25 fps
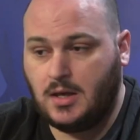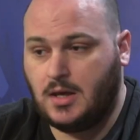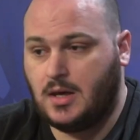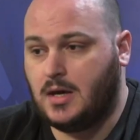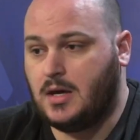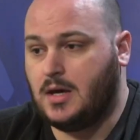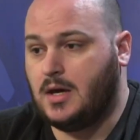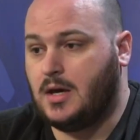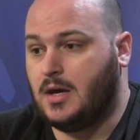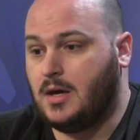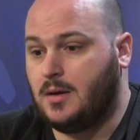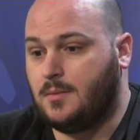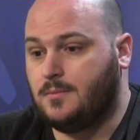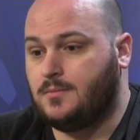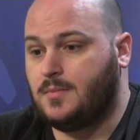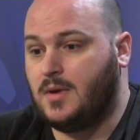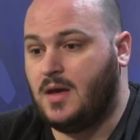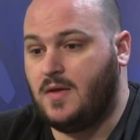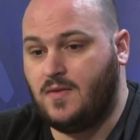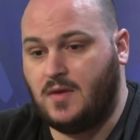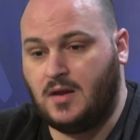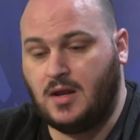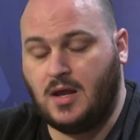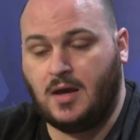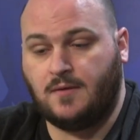Um,
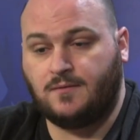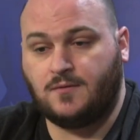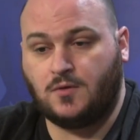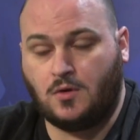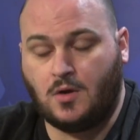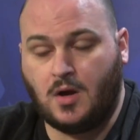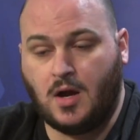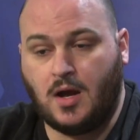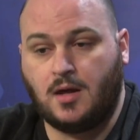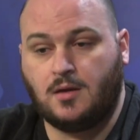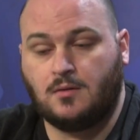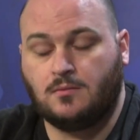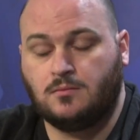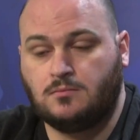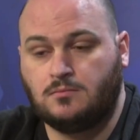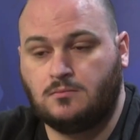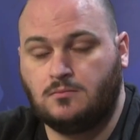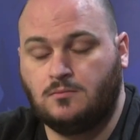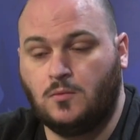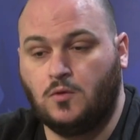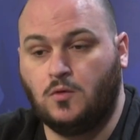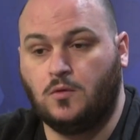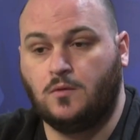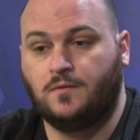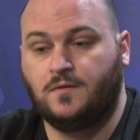and then after I
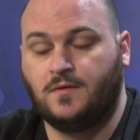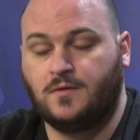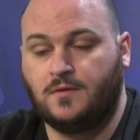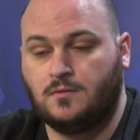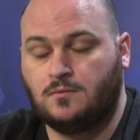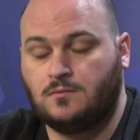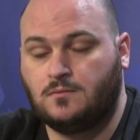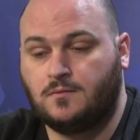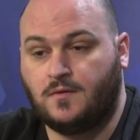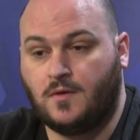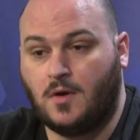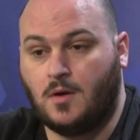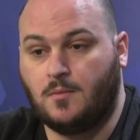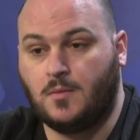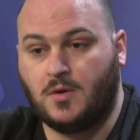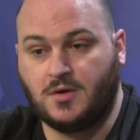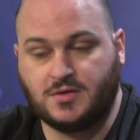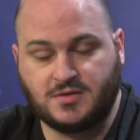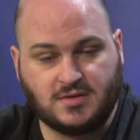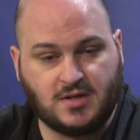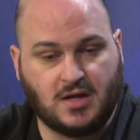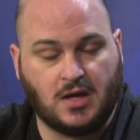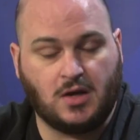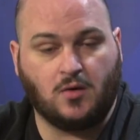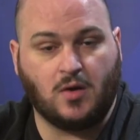moved from Ball
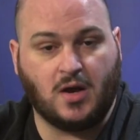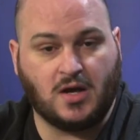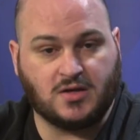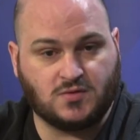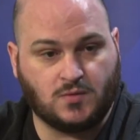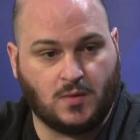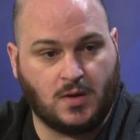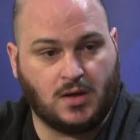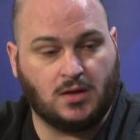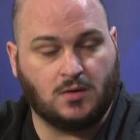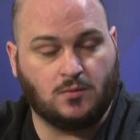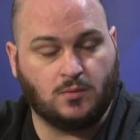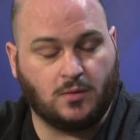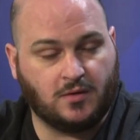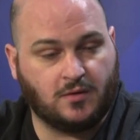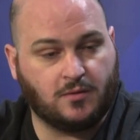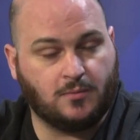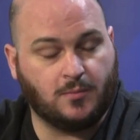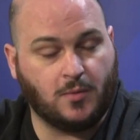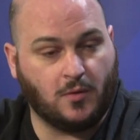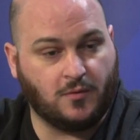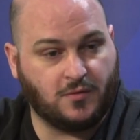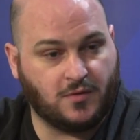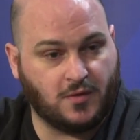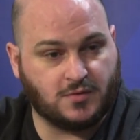State, graduated with
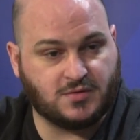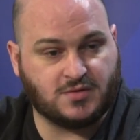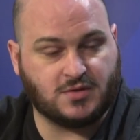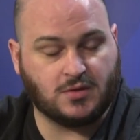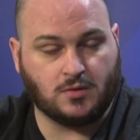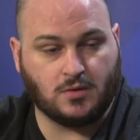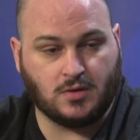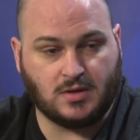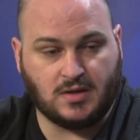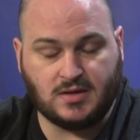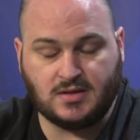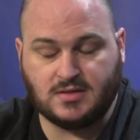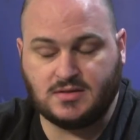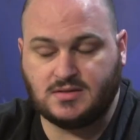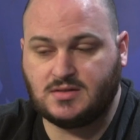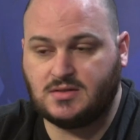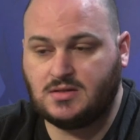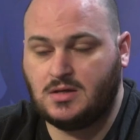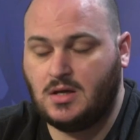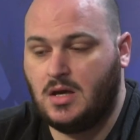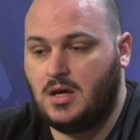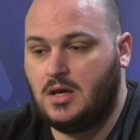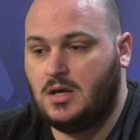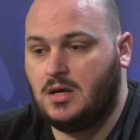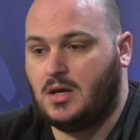both those degrees,
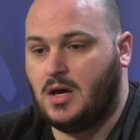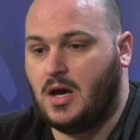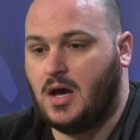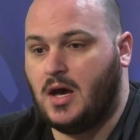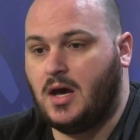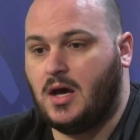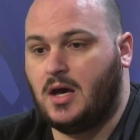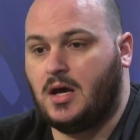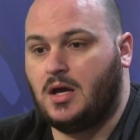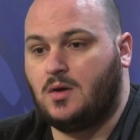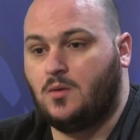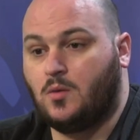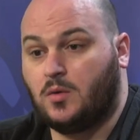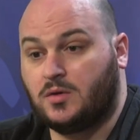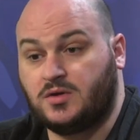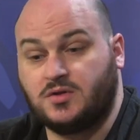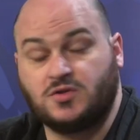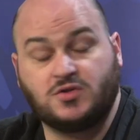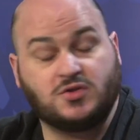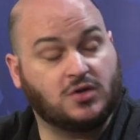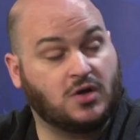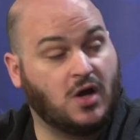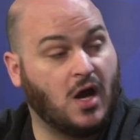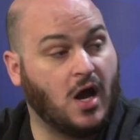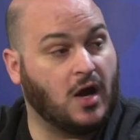I worked in
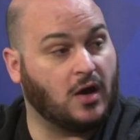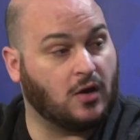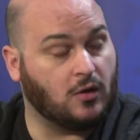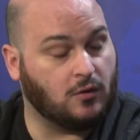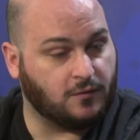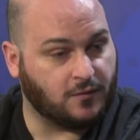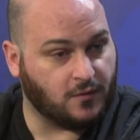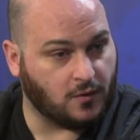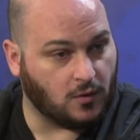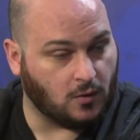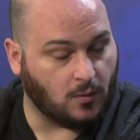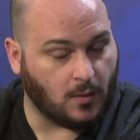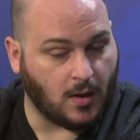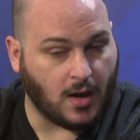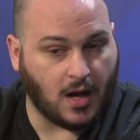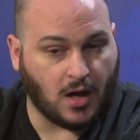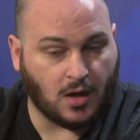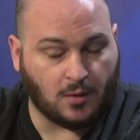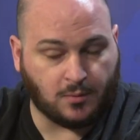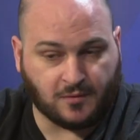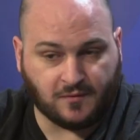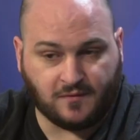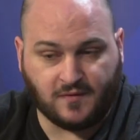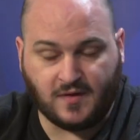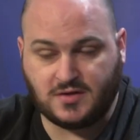Chicago for a while
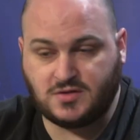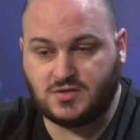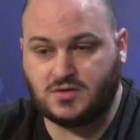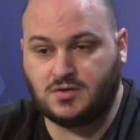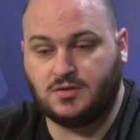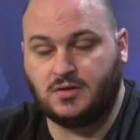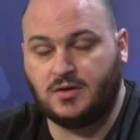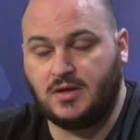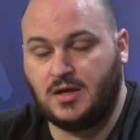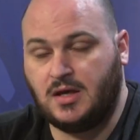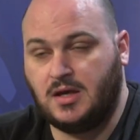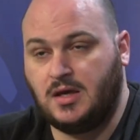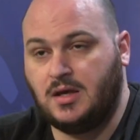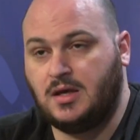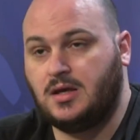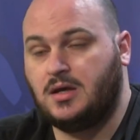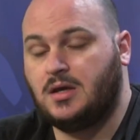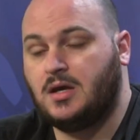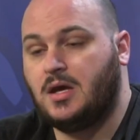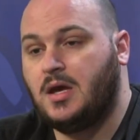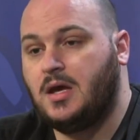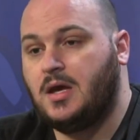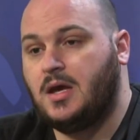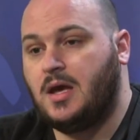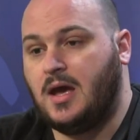professionally,
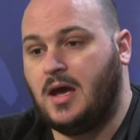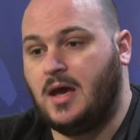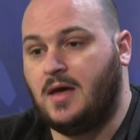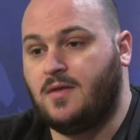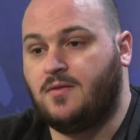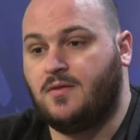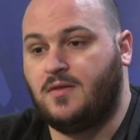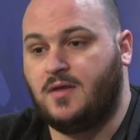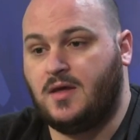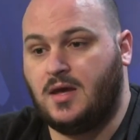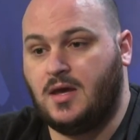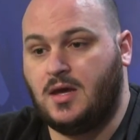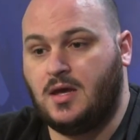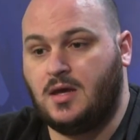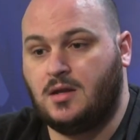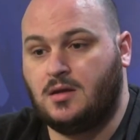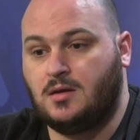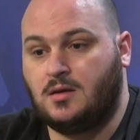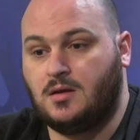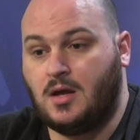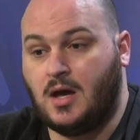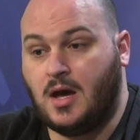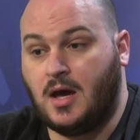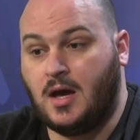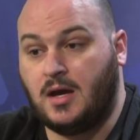and
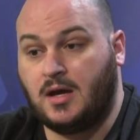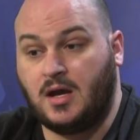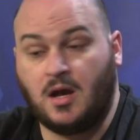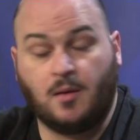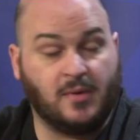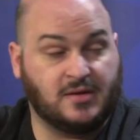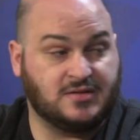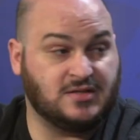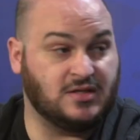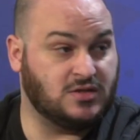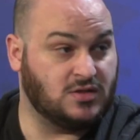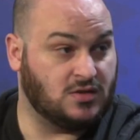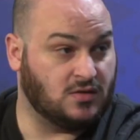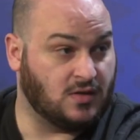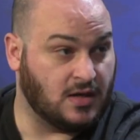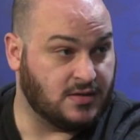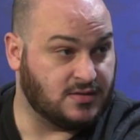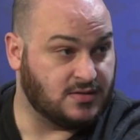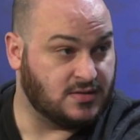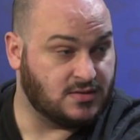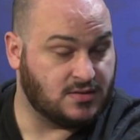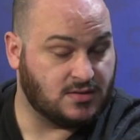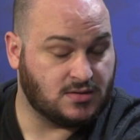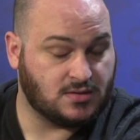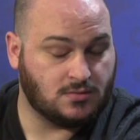then I got my teaching
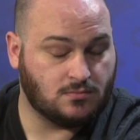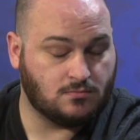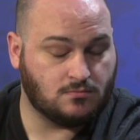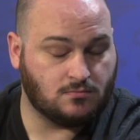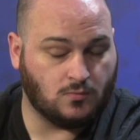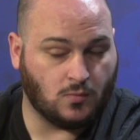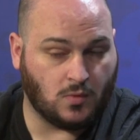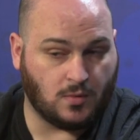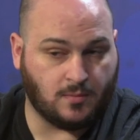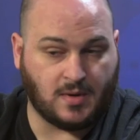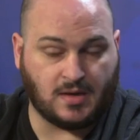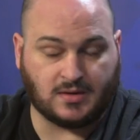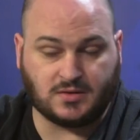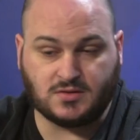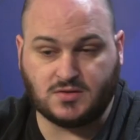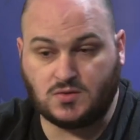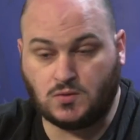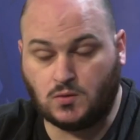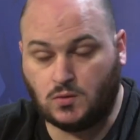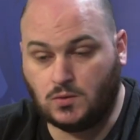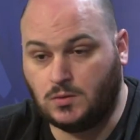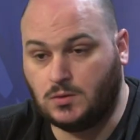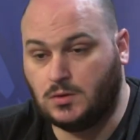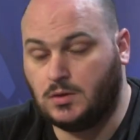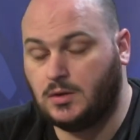license, went back to
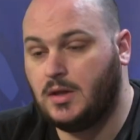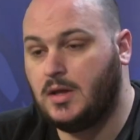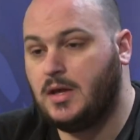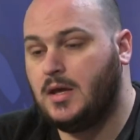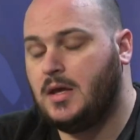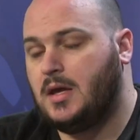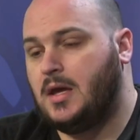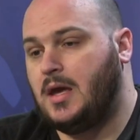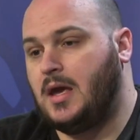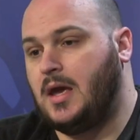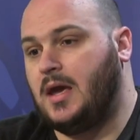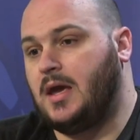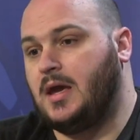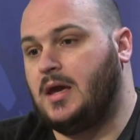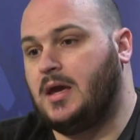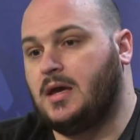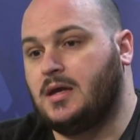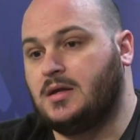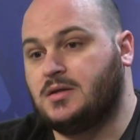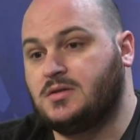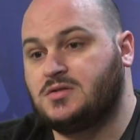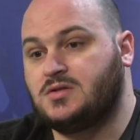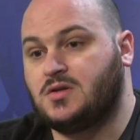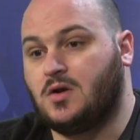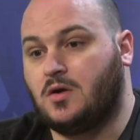school,
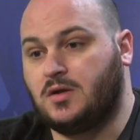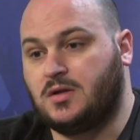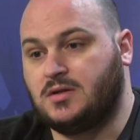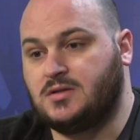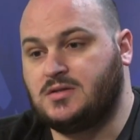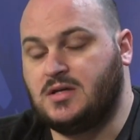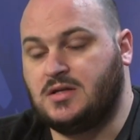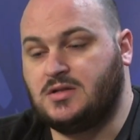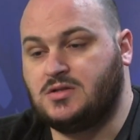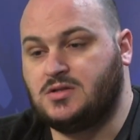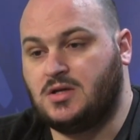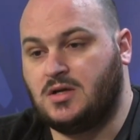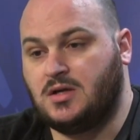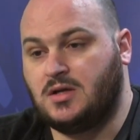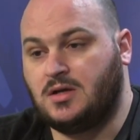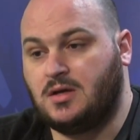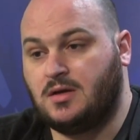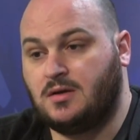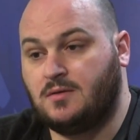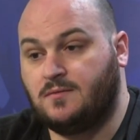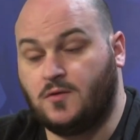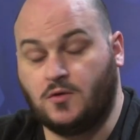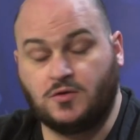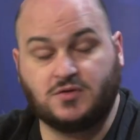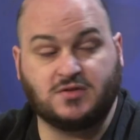and started teaching
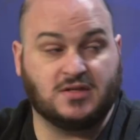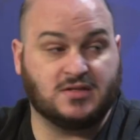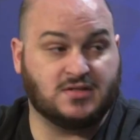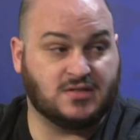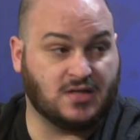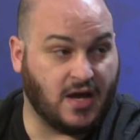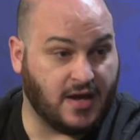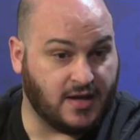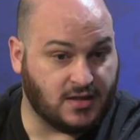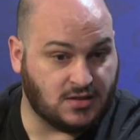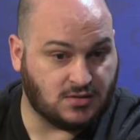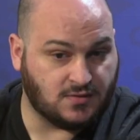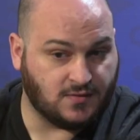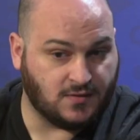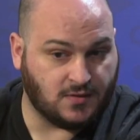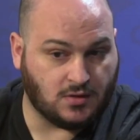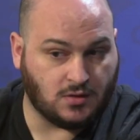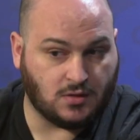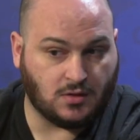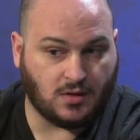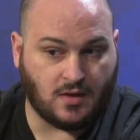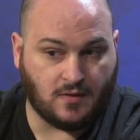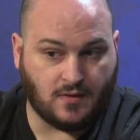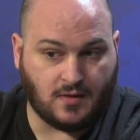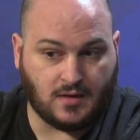first at
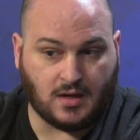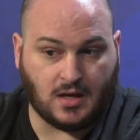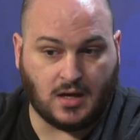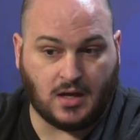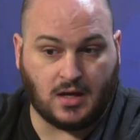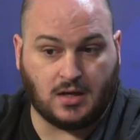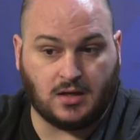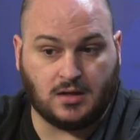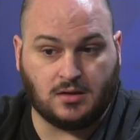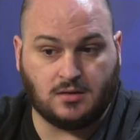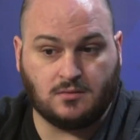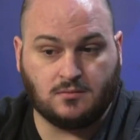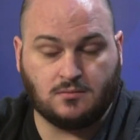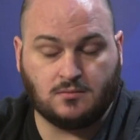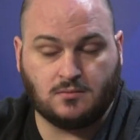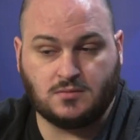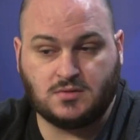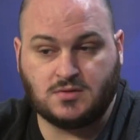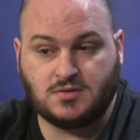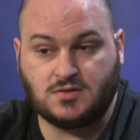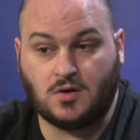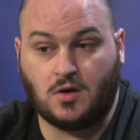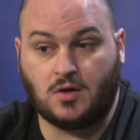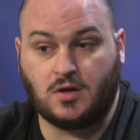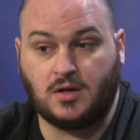Zionsville, and then I
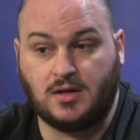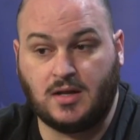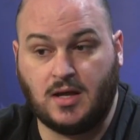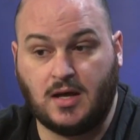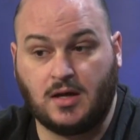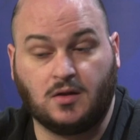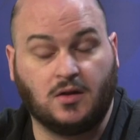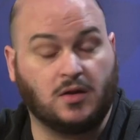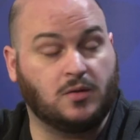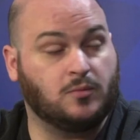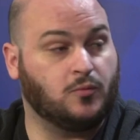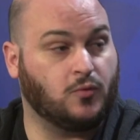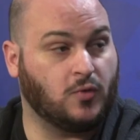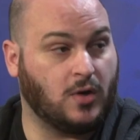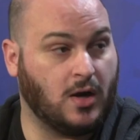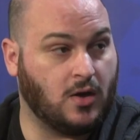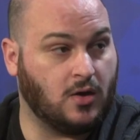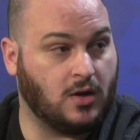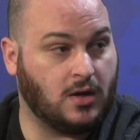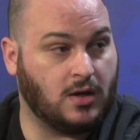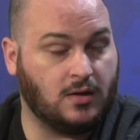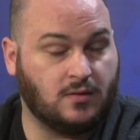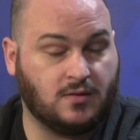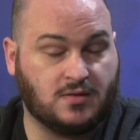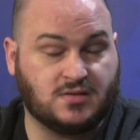started at Clinton
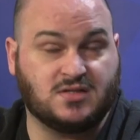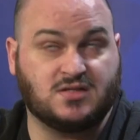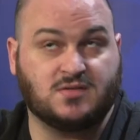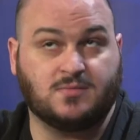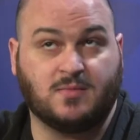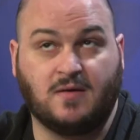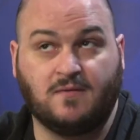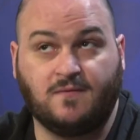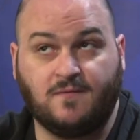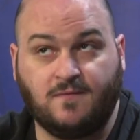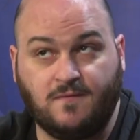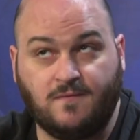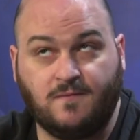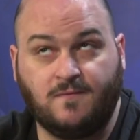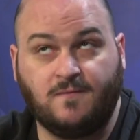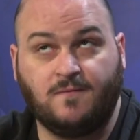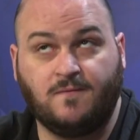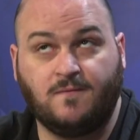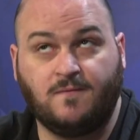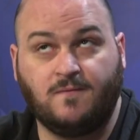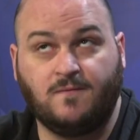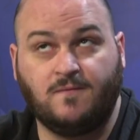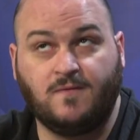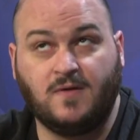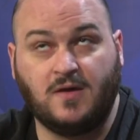Prairie. This is my
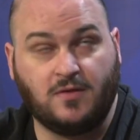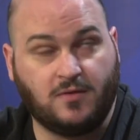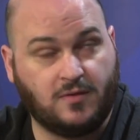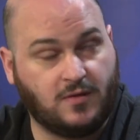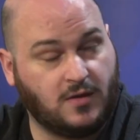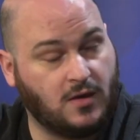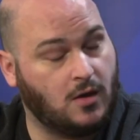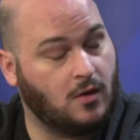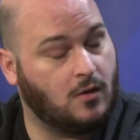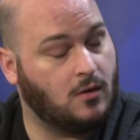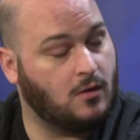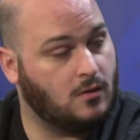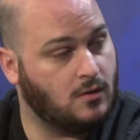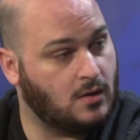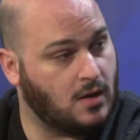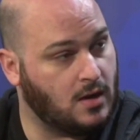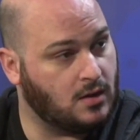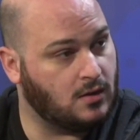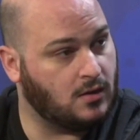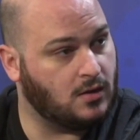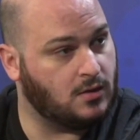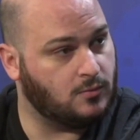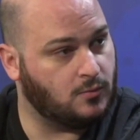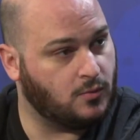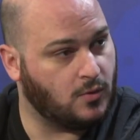fifth year at
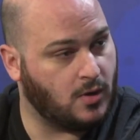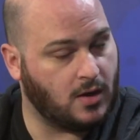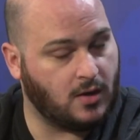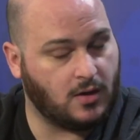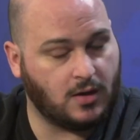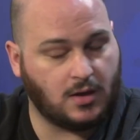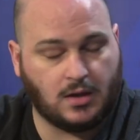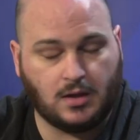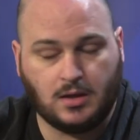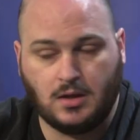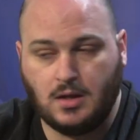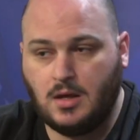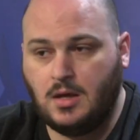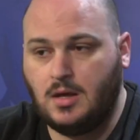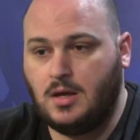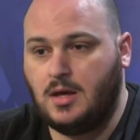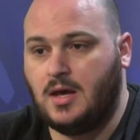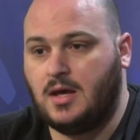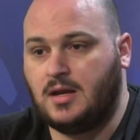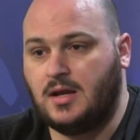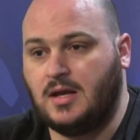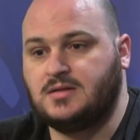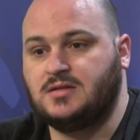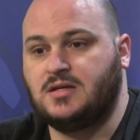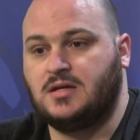Clinton Prairie,
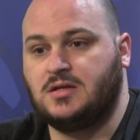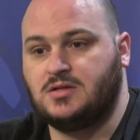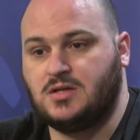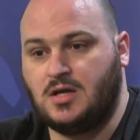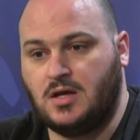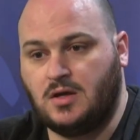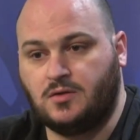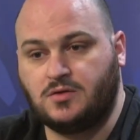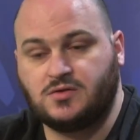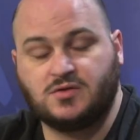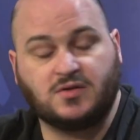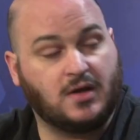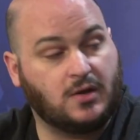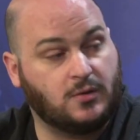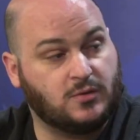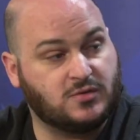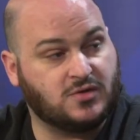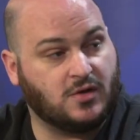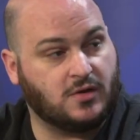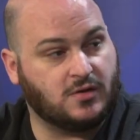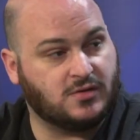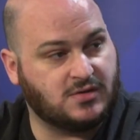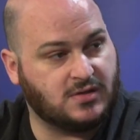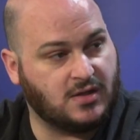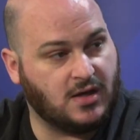and I teach English language
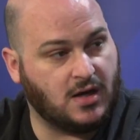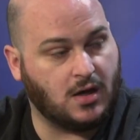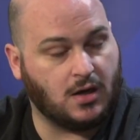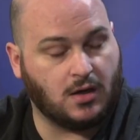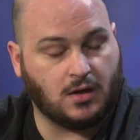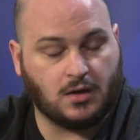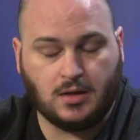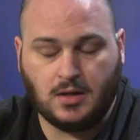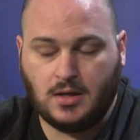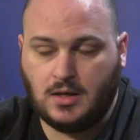arts there.